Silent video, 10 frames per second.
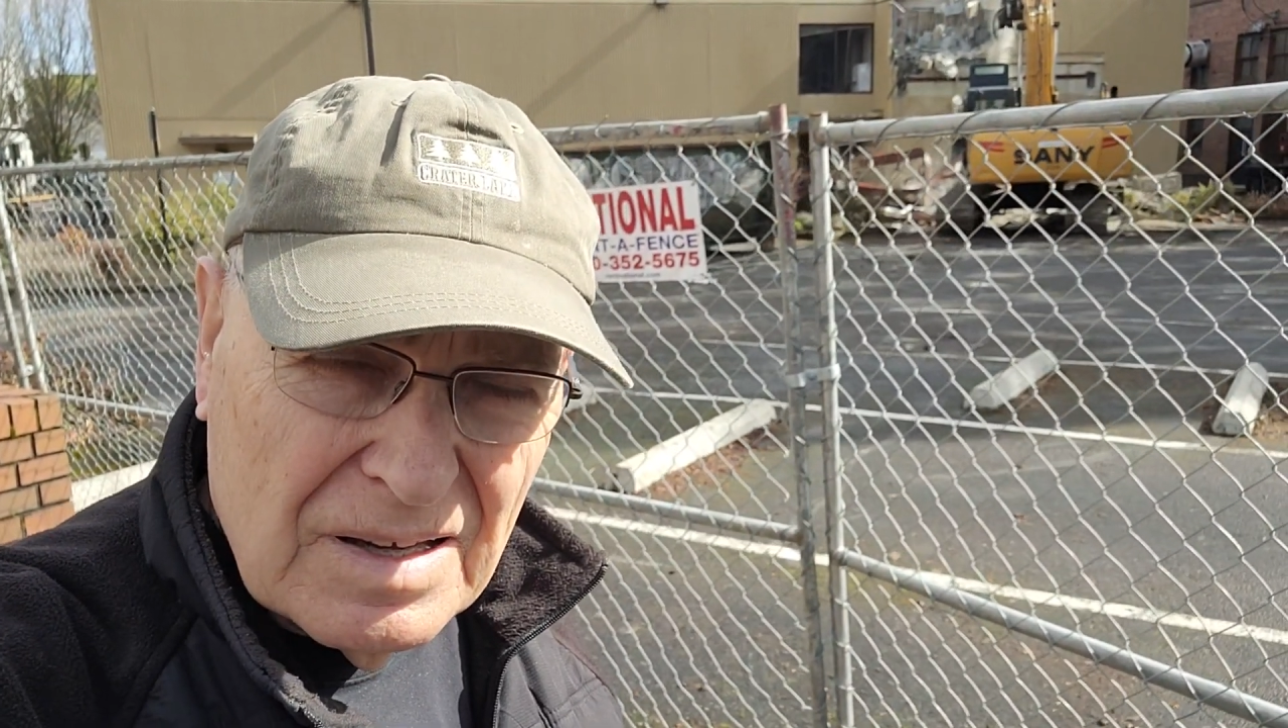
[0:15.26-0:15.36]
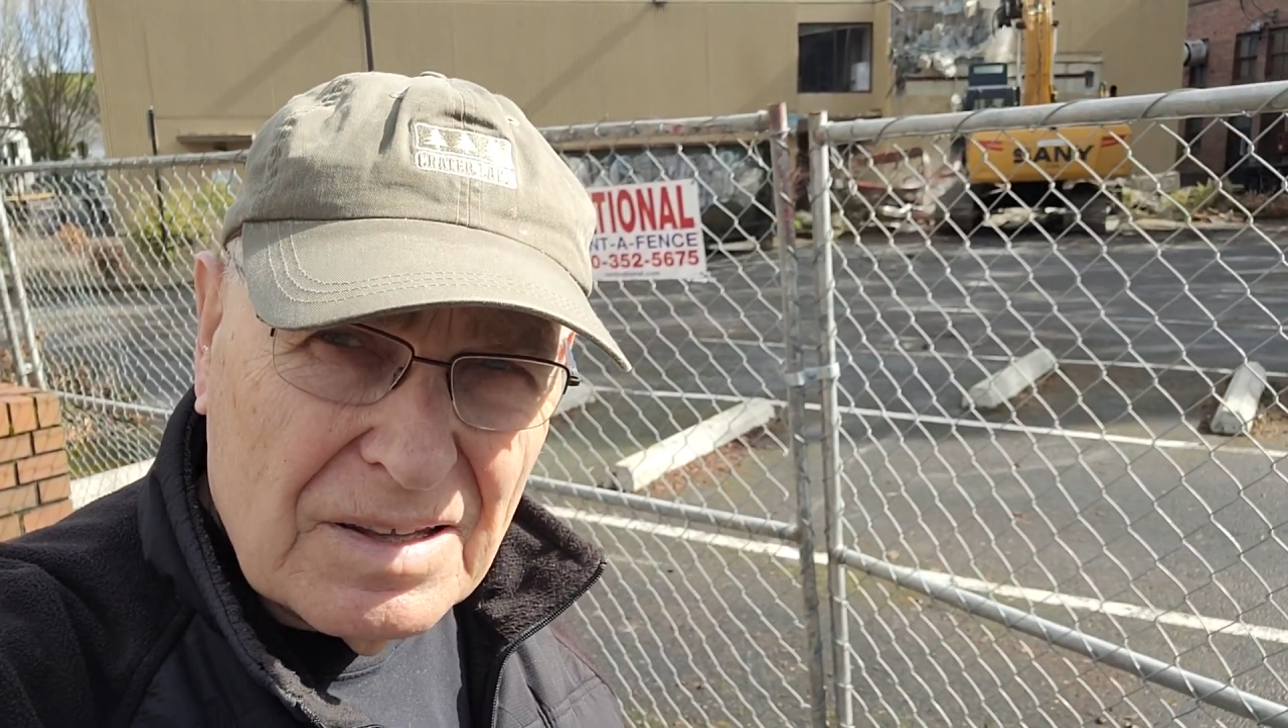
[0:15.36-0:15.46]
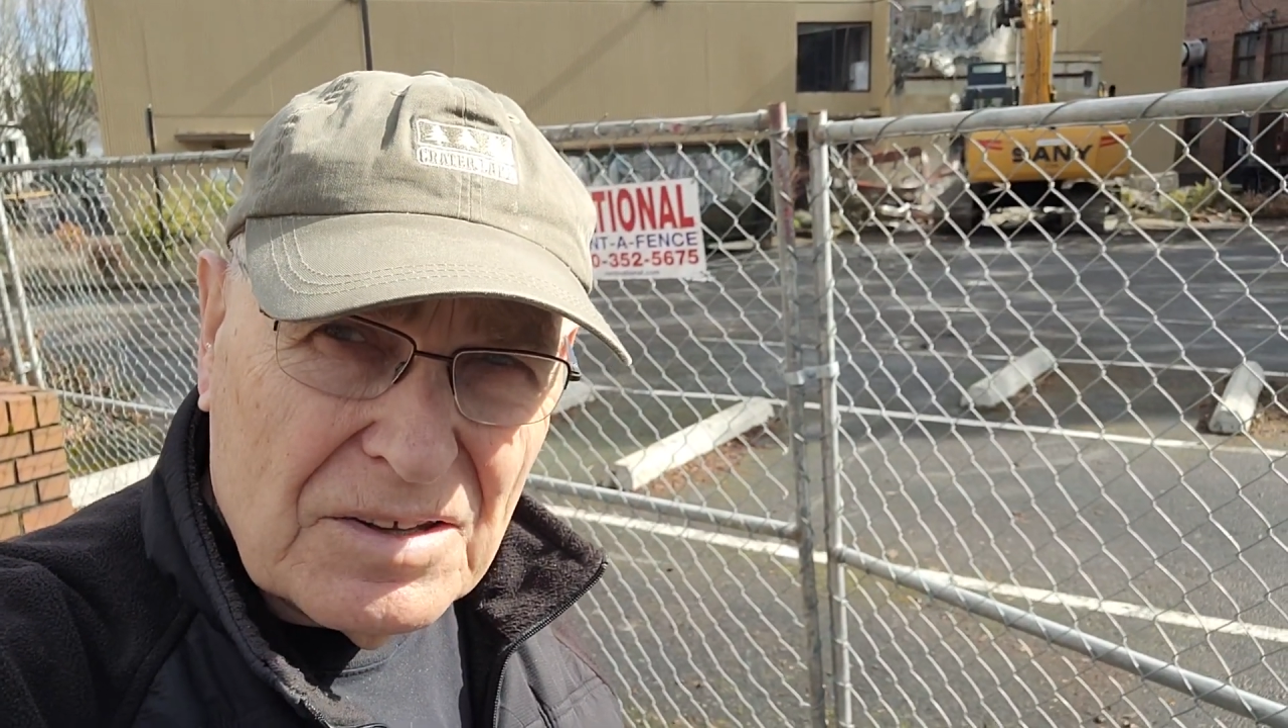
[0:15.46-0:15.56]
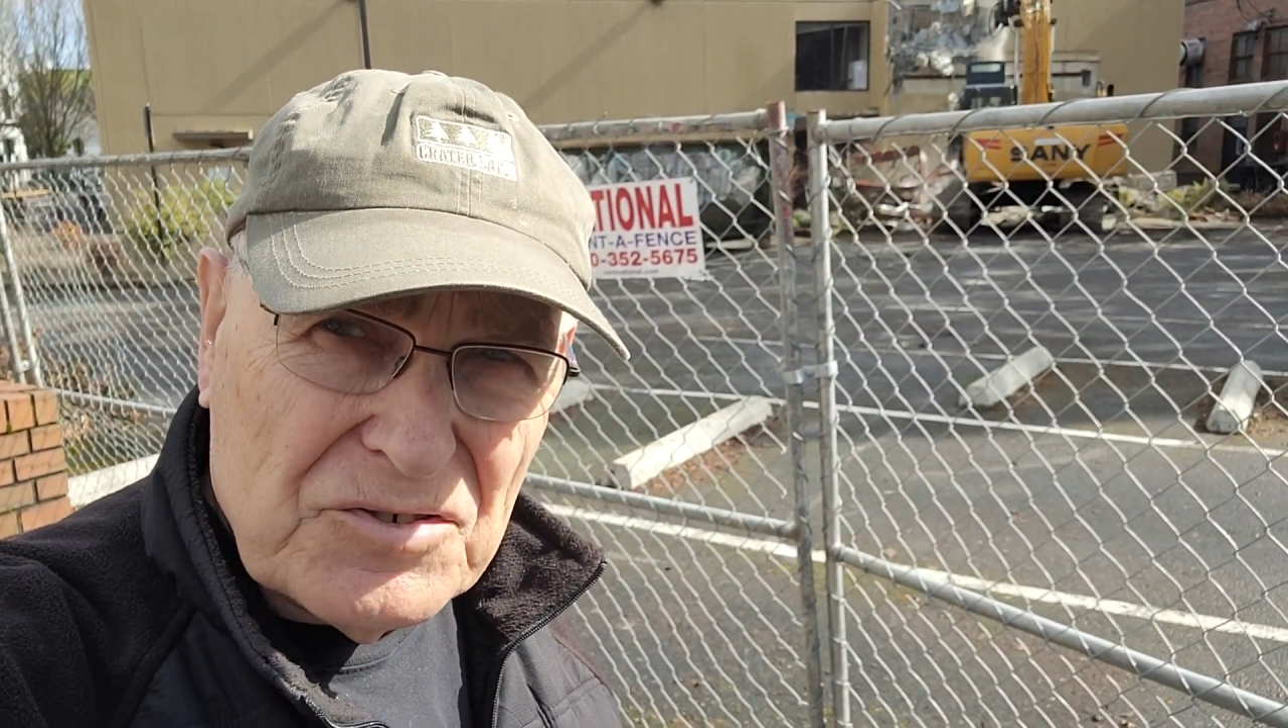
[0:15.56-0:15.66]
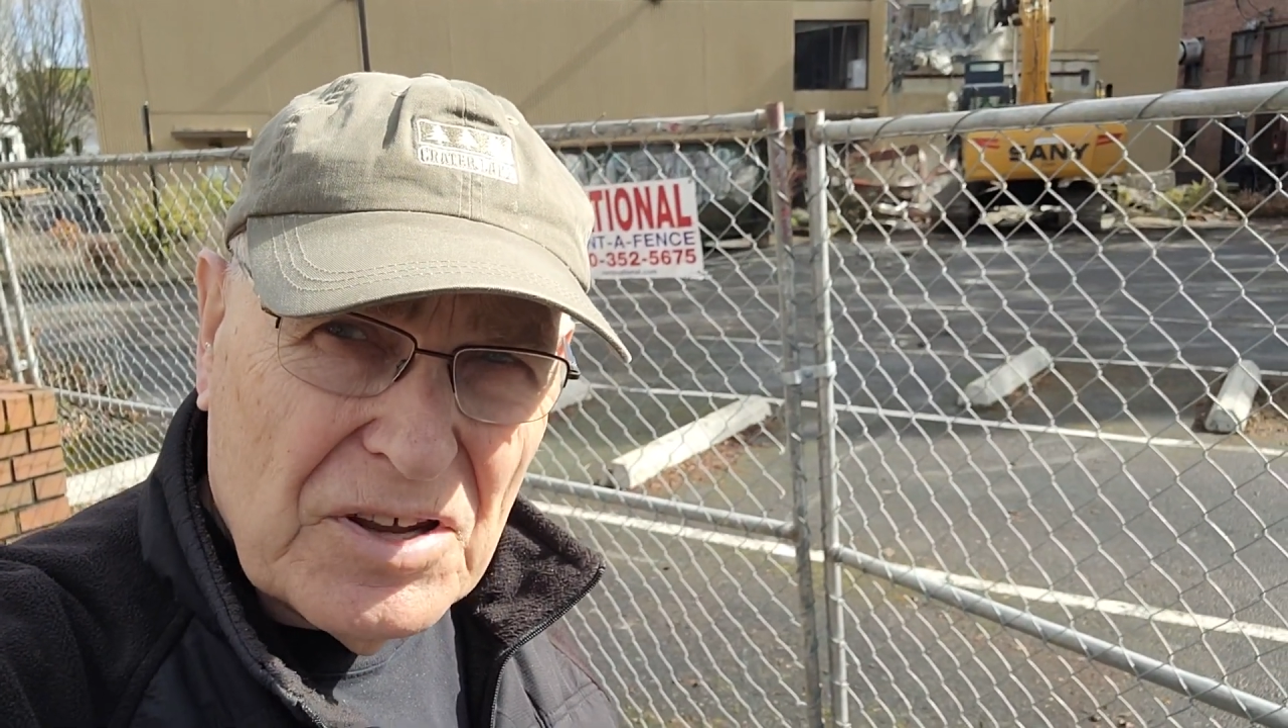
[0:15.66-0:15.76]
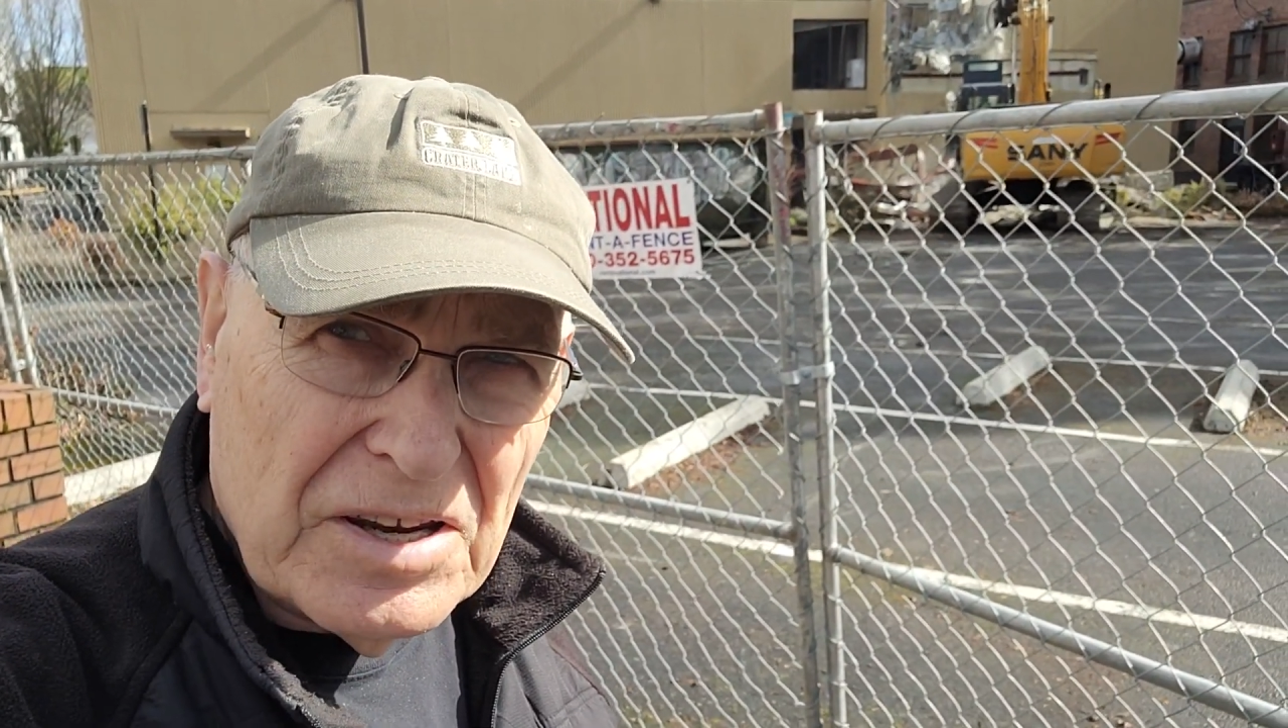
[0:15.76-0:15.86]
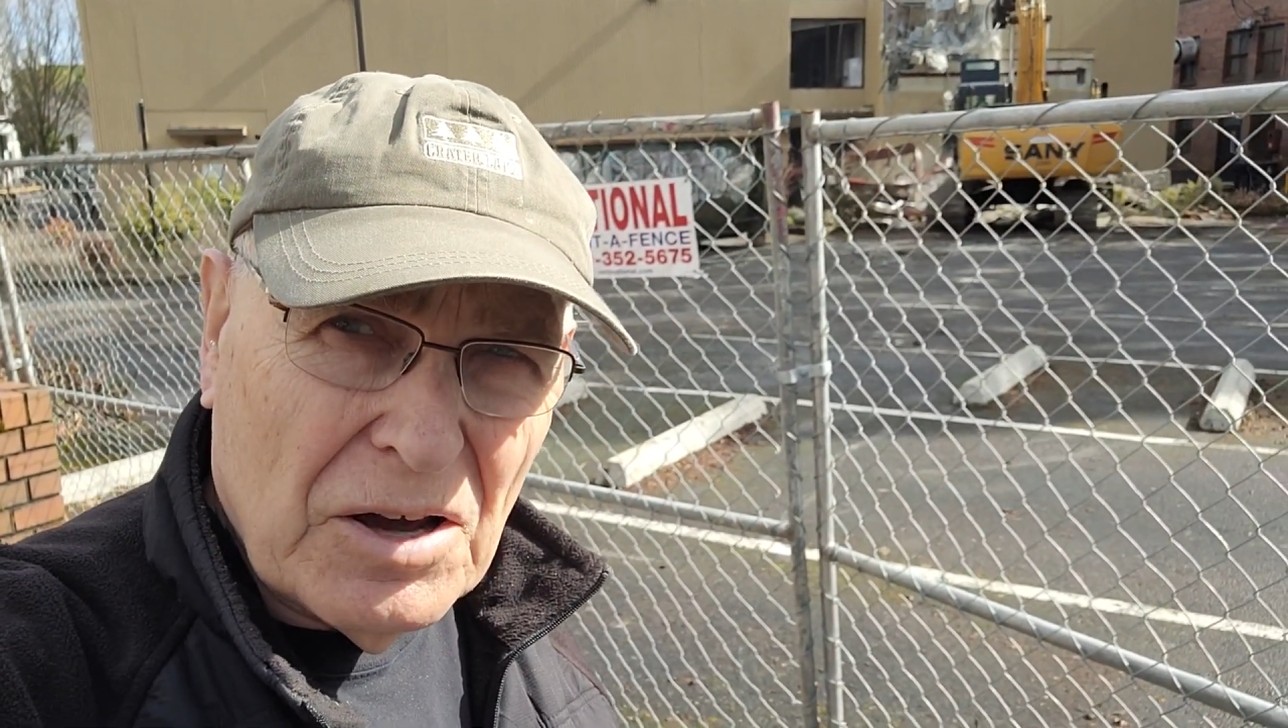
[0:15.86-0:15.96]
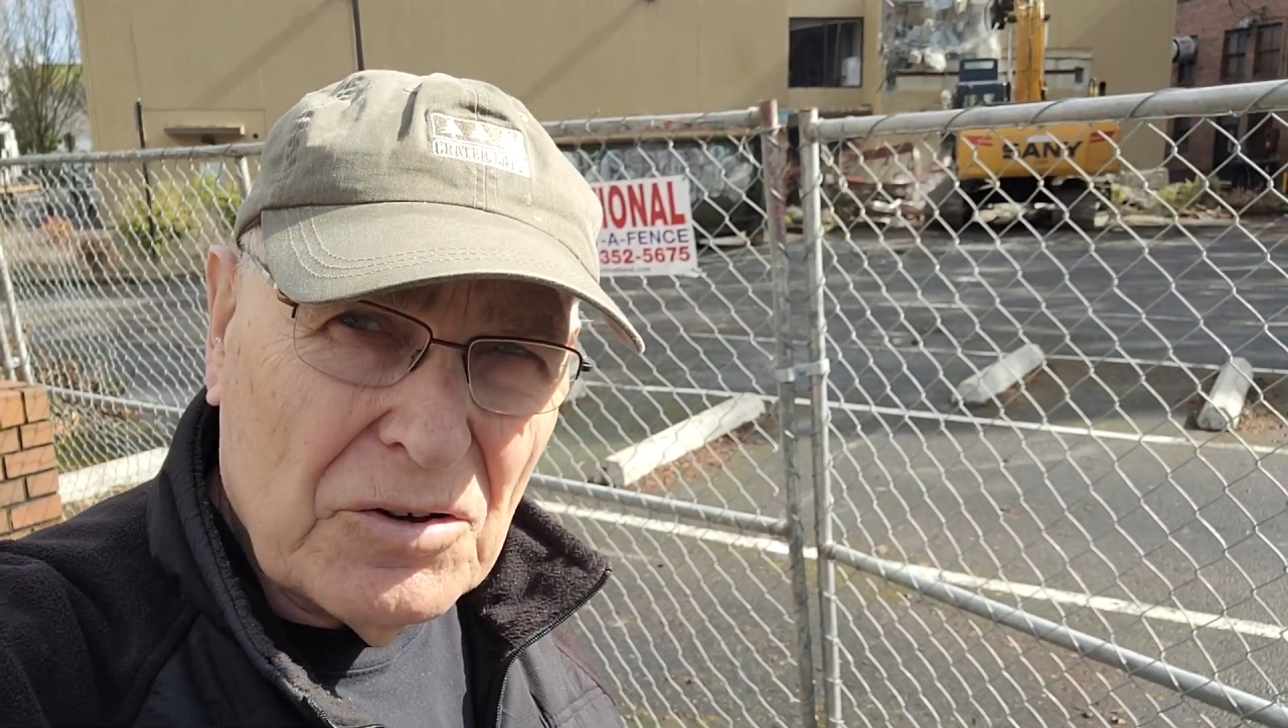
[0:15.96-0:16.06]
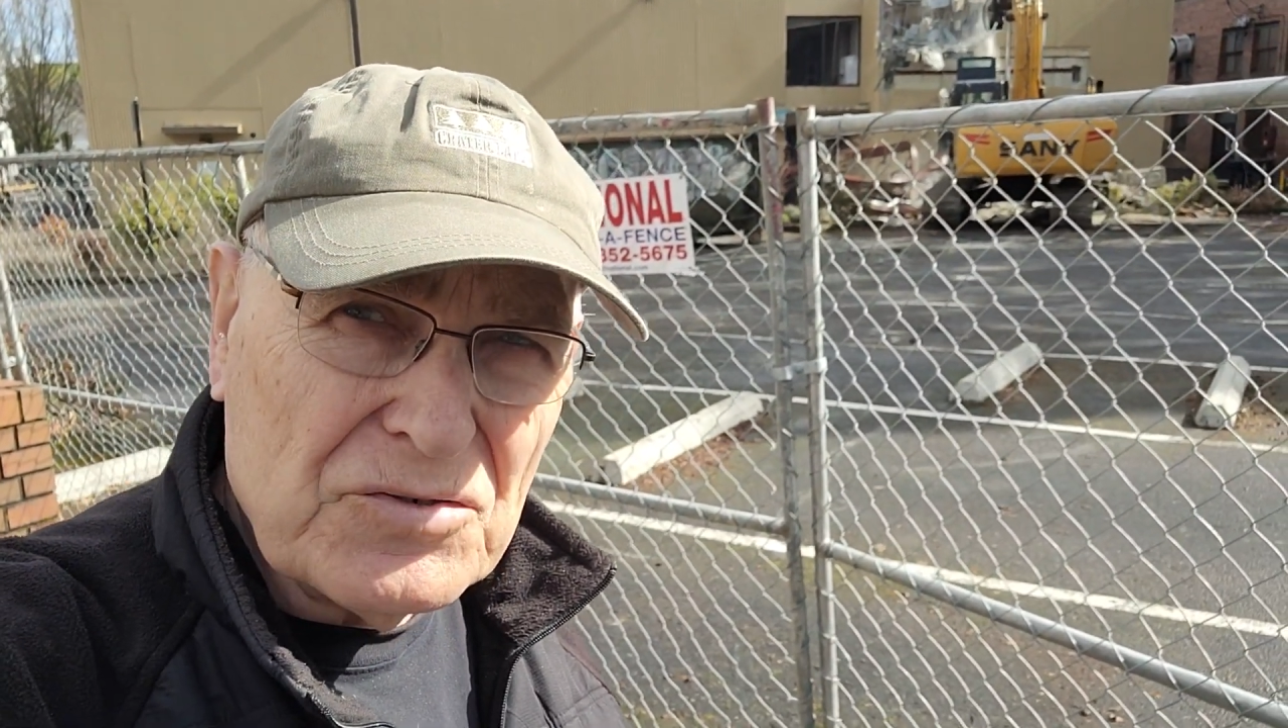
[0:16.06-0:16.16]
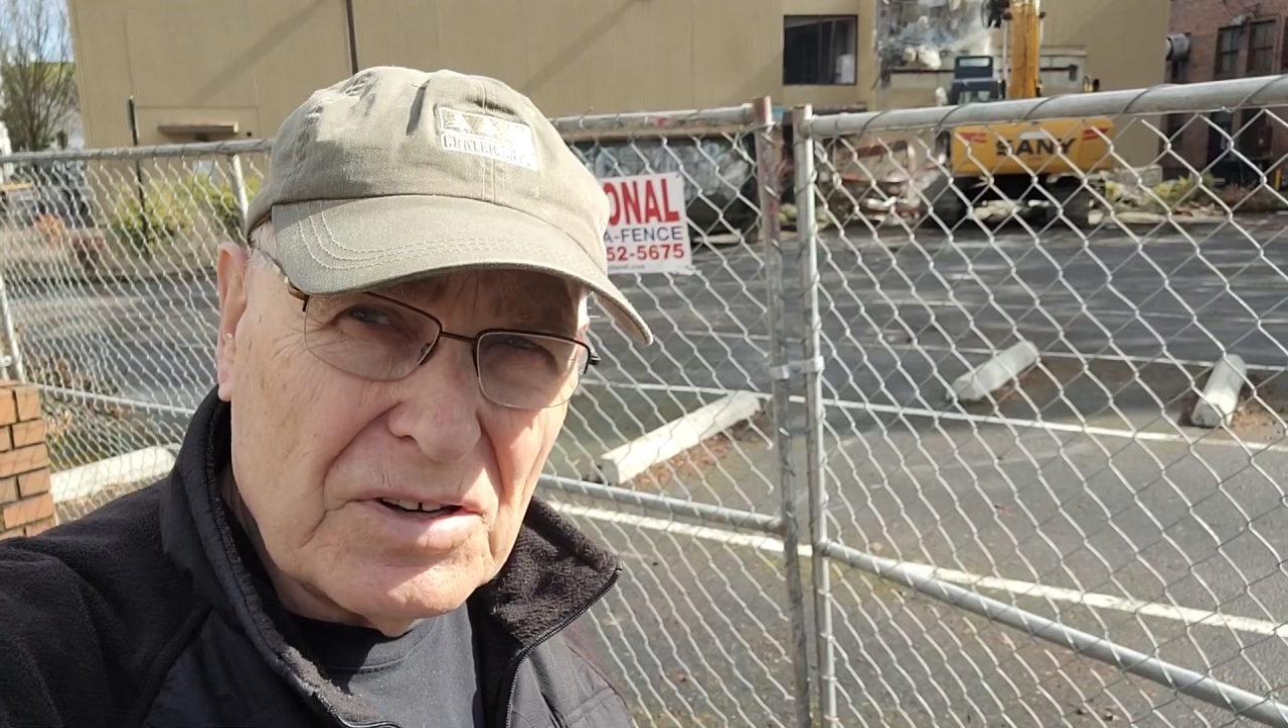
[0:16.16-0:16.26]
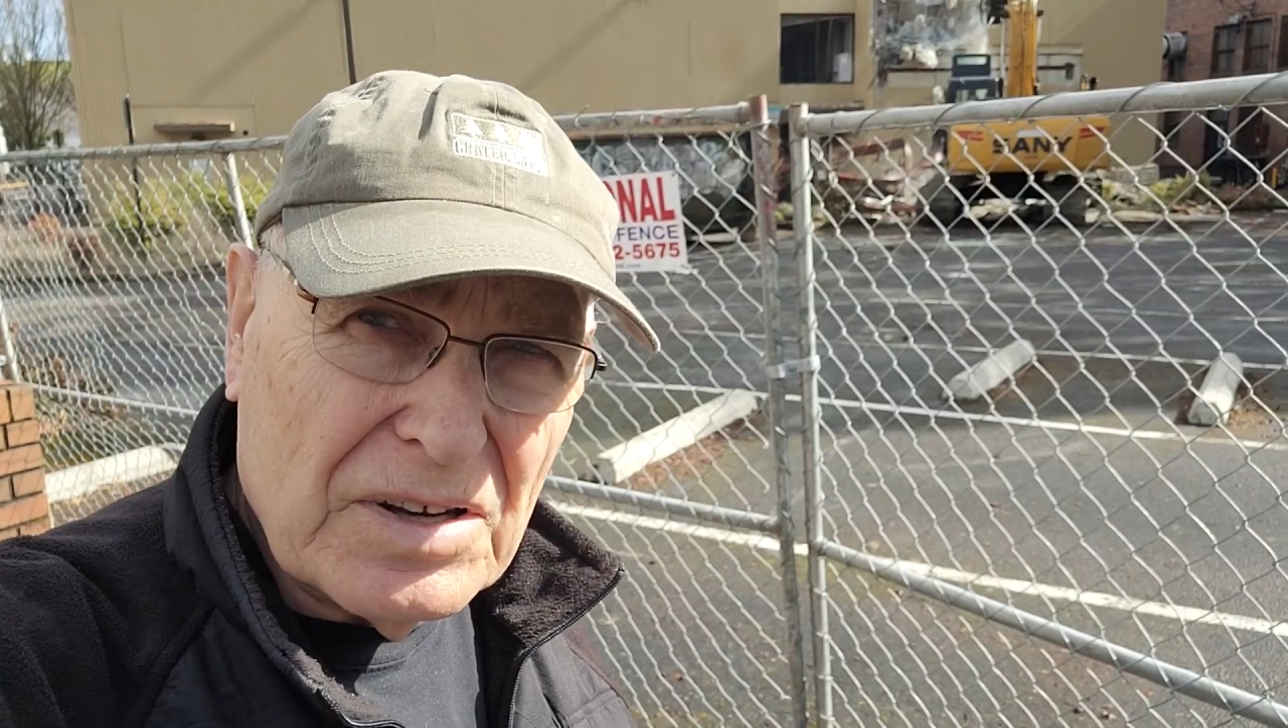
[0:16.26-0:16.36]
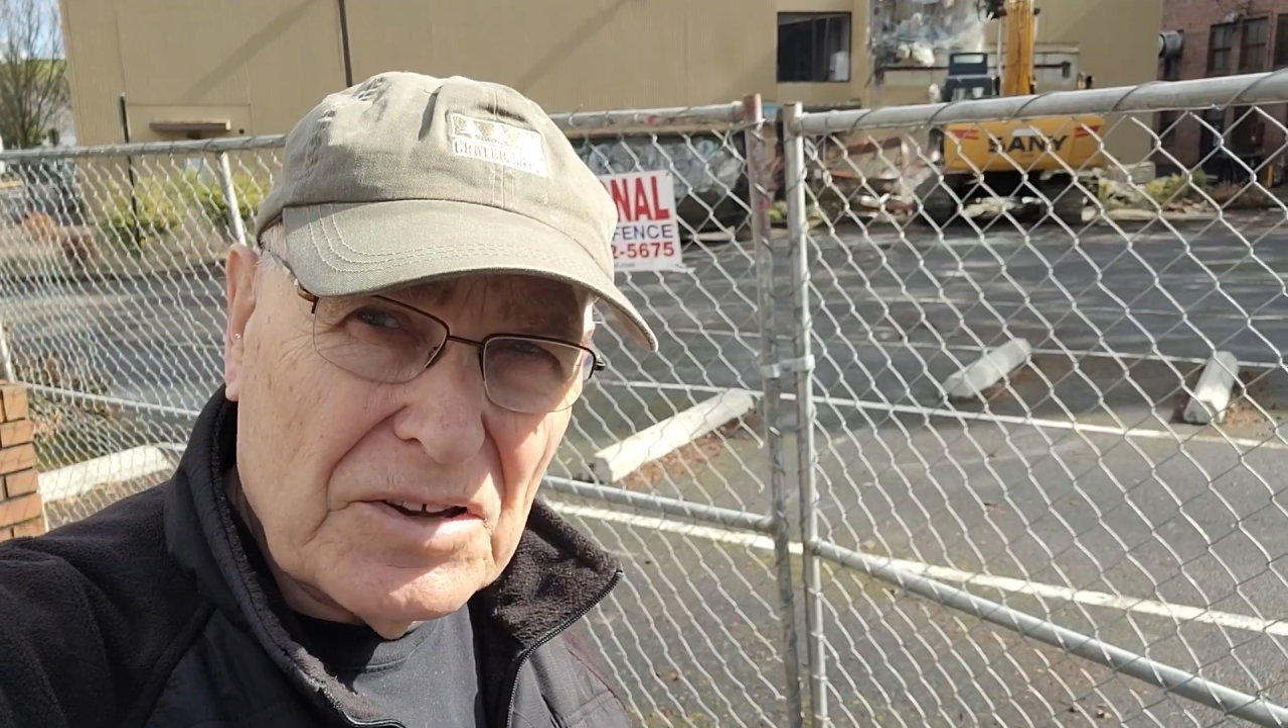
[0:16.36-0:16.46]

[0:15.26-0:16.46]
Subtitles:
The city owns it,